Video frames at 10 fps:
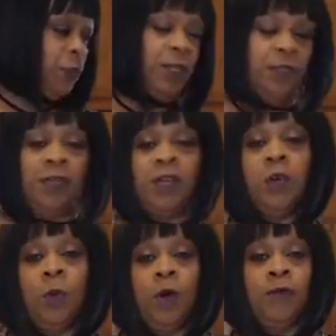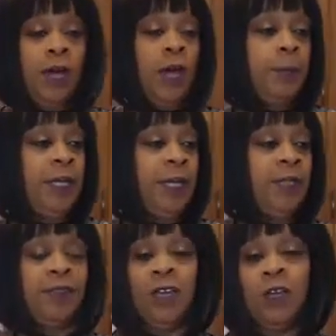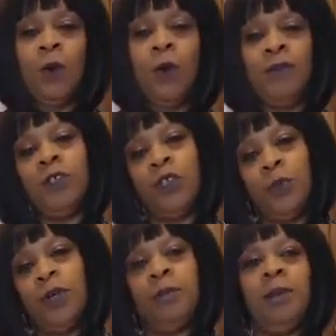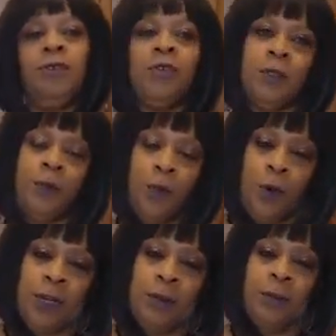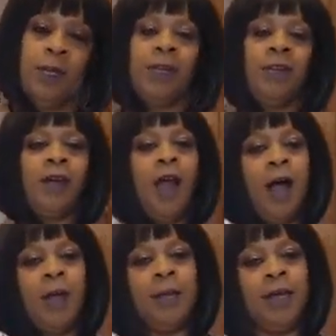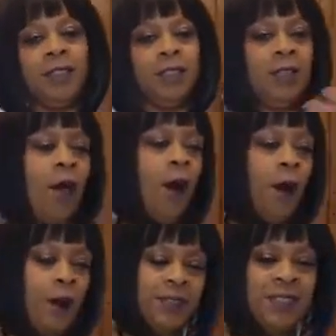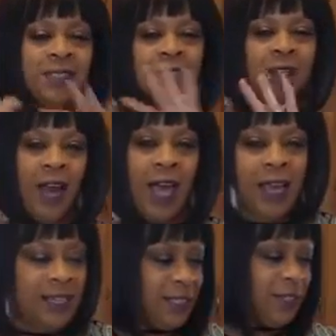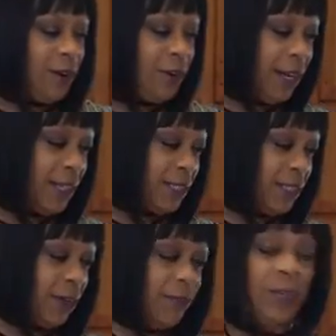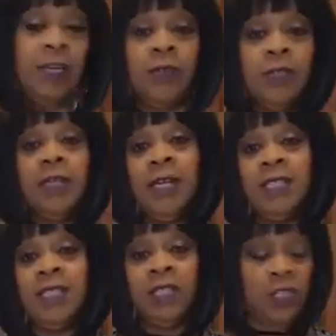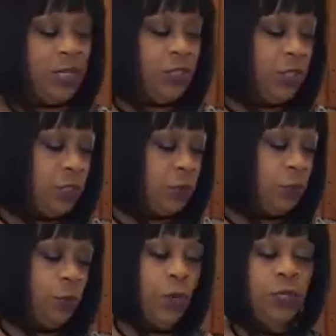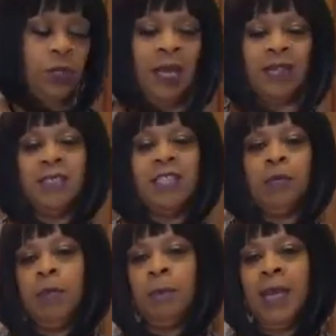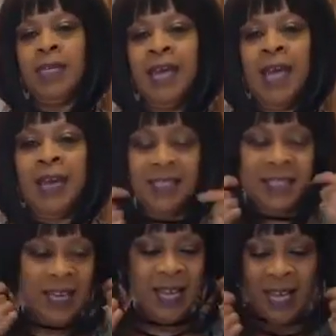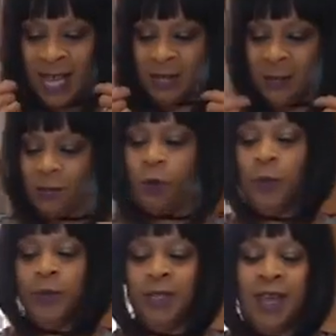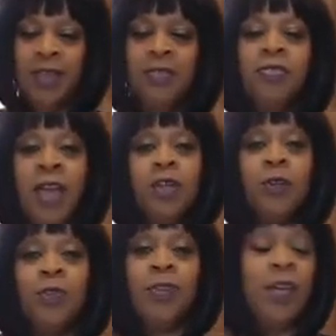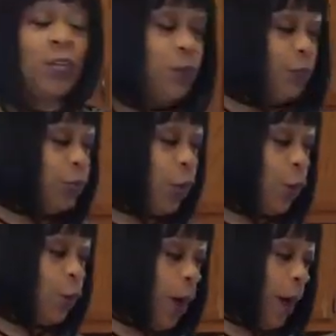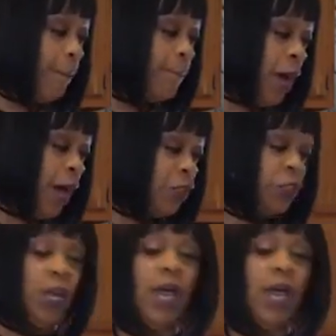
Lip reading: wanted to thank you all for coming in. Thank you all for joining me, for supporting me, your comments, your hearts, and your likes, and all of that stuff, and even suggestions on what you'd like to see me make next. I look forward to that, and thank you so much.